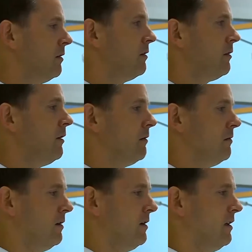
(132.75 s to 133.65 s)
that, this
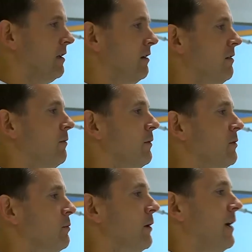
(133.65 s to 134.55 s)
particular suiting
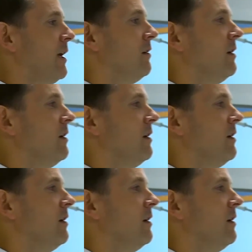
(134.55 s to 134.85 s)
is now